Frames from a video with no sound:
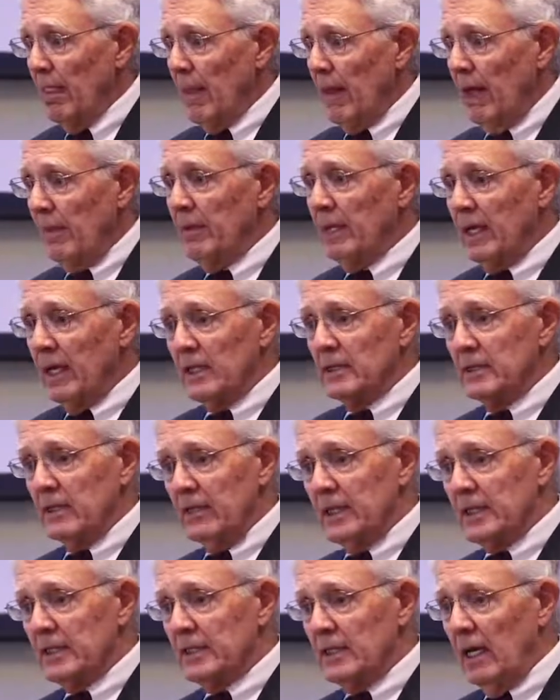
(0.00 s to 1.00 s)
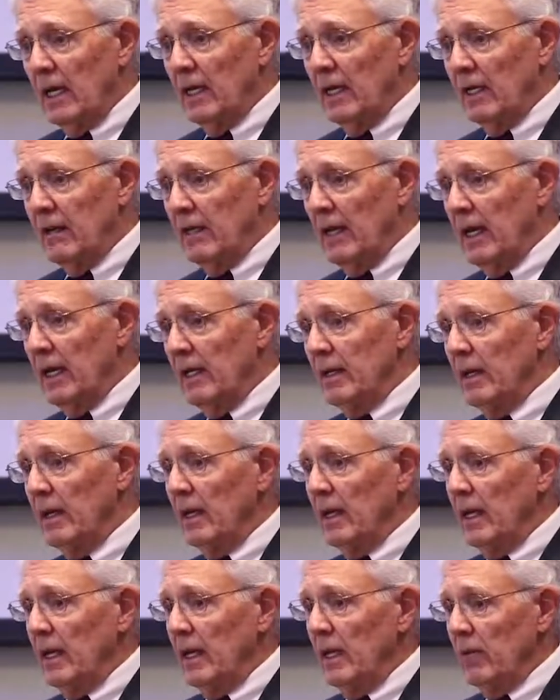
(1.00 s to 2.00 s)
And because of this study then,
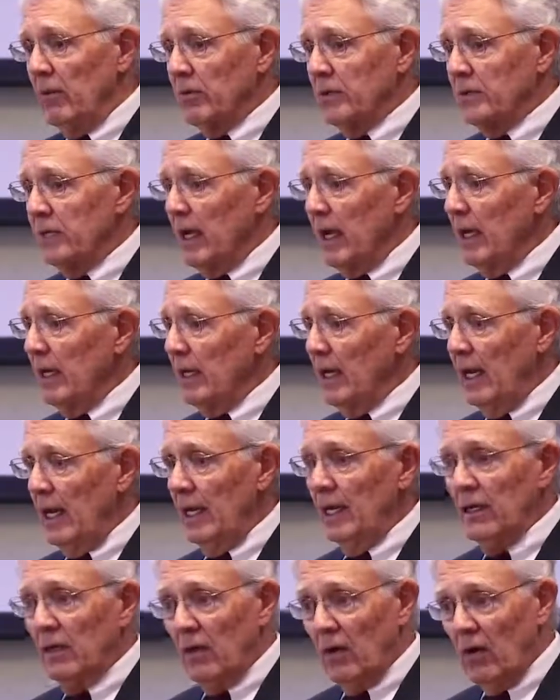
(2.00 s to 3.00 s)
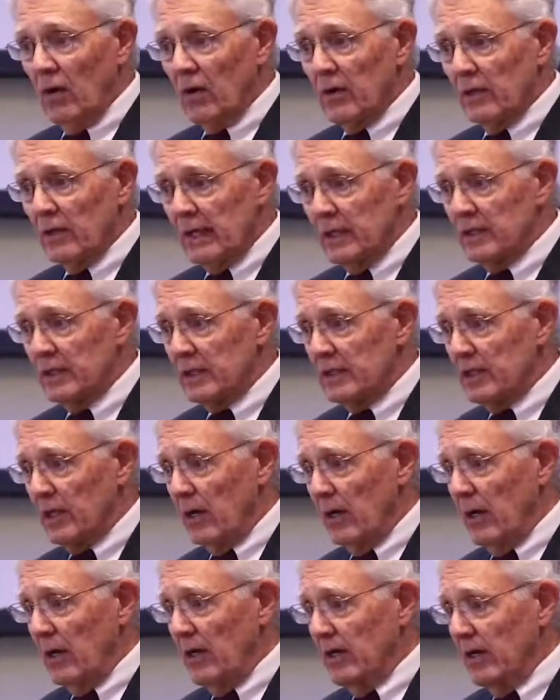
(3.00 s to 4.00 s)
it was not any longer
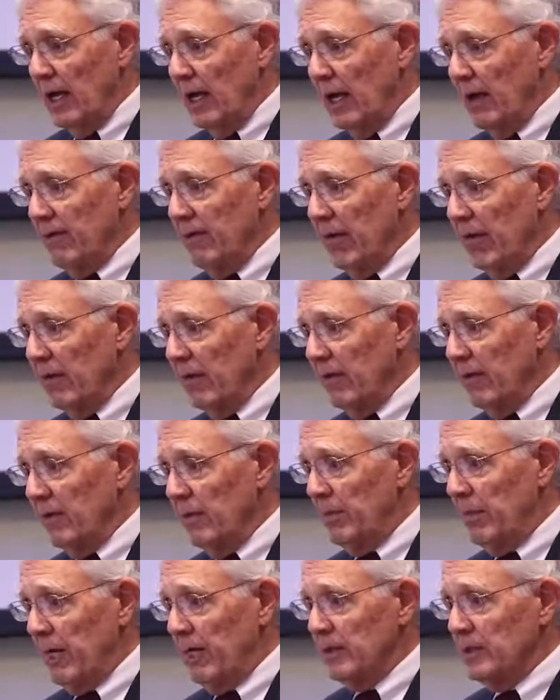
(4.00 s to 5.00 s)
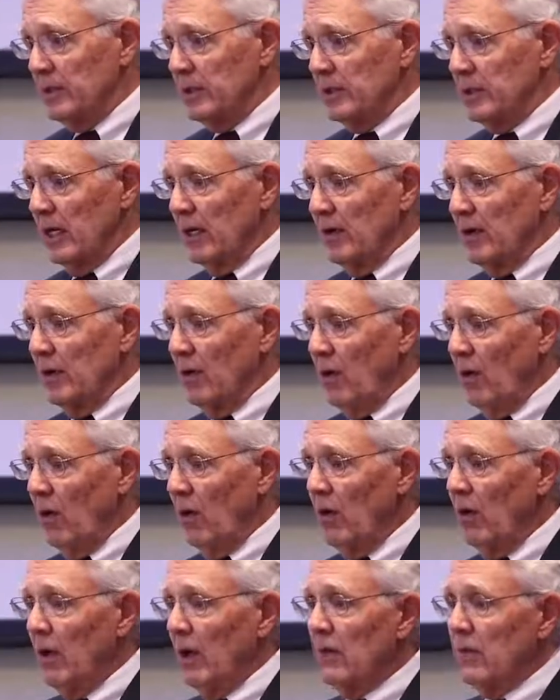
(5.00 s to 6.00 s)
necessary to have any of the patients
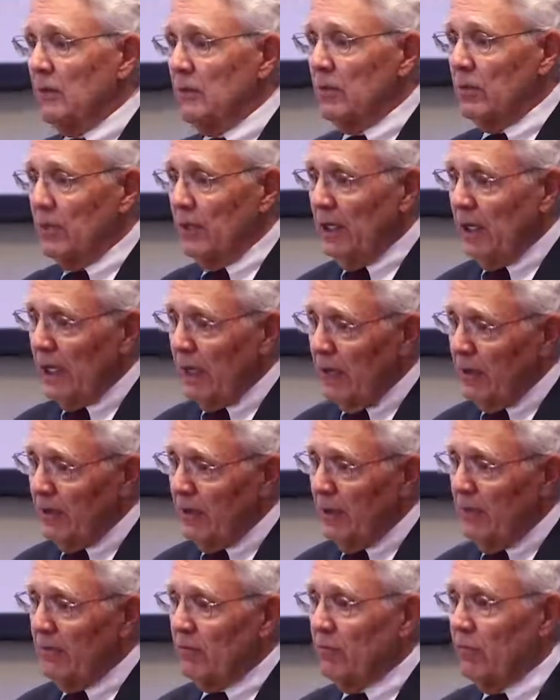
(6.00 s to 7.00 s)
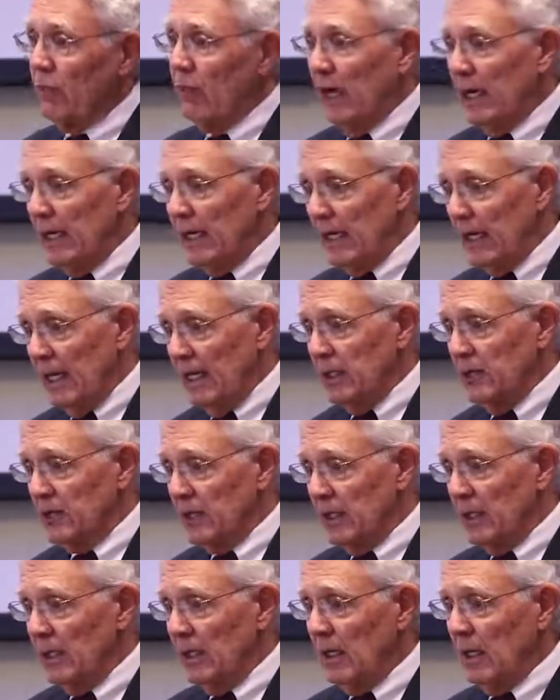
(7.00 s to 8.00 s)
undergo preoperative
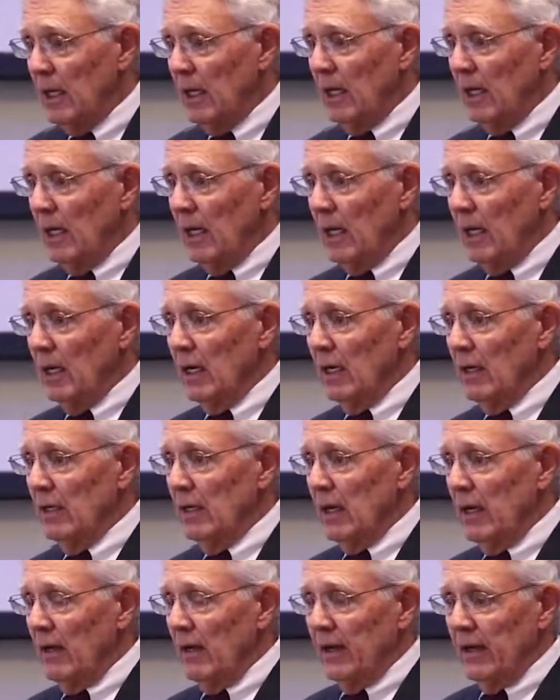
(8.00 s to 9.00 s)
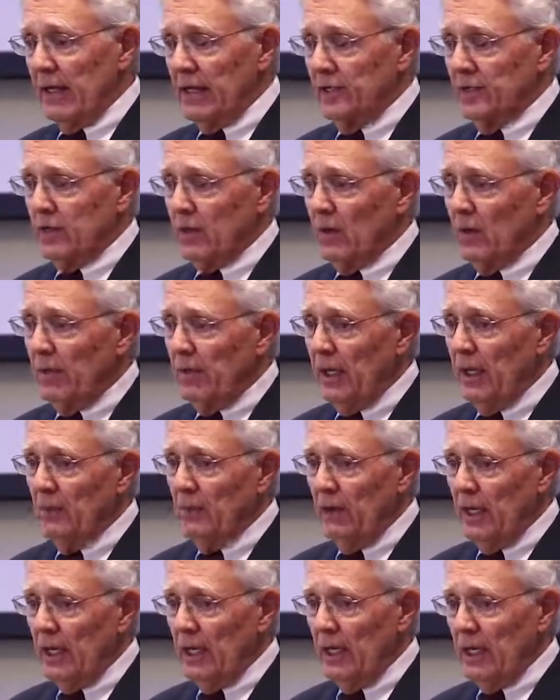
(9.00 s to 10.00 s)
radiation, external
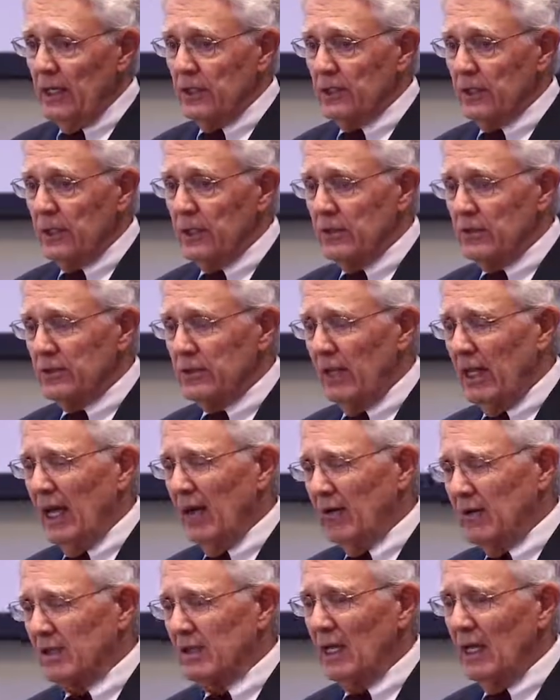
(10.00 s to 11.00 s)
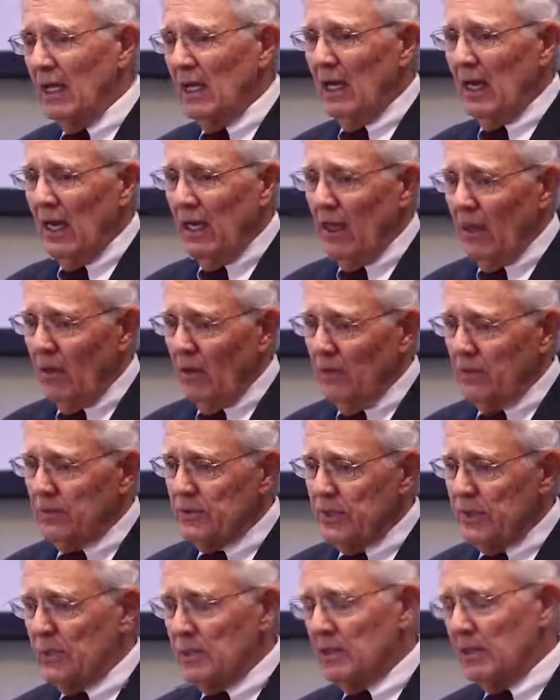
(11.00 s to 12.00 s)
beam radiation. So that was a help
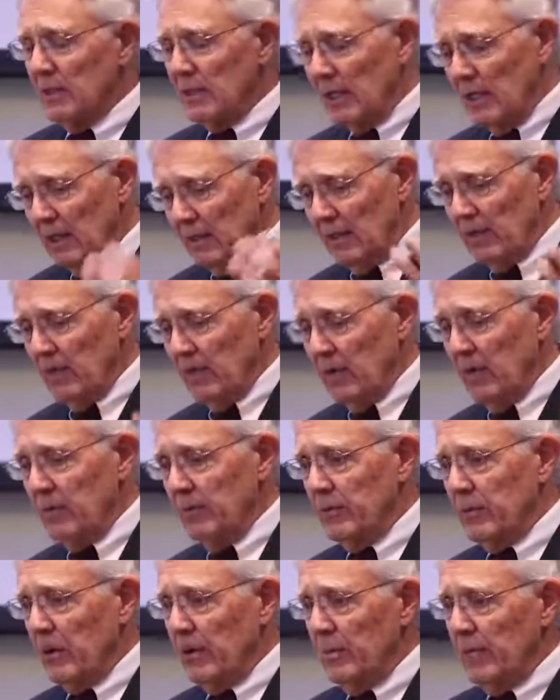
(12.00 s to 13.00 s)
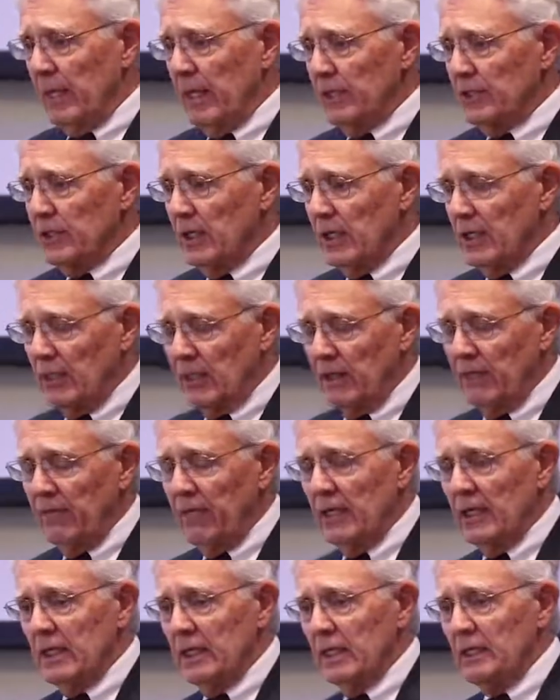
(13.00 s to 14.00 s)
just for patient
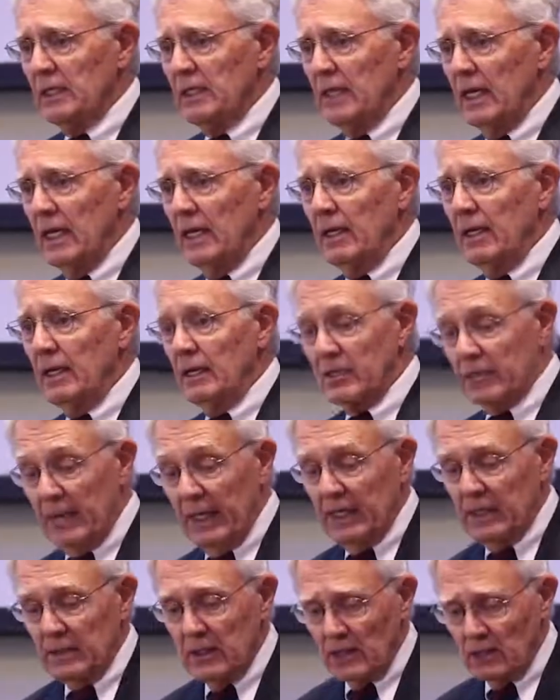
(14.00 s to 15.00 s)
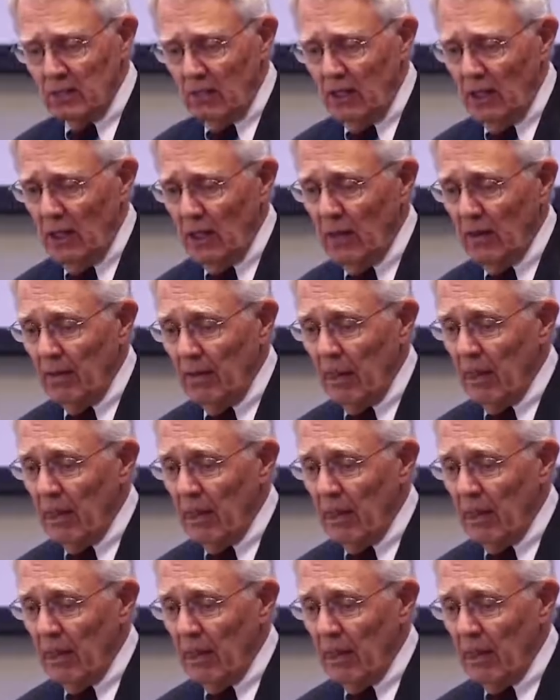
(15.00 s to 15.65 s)
convenience and expense as well.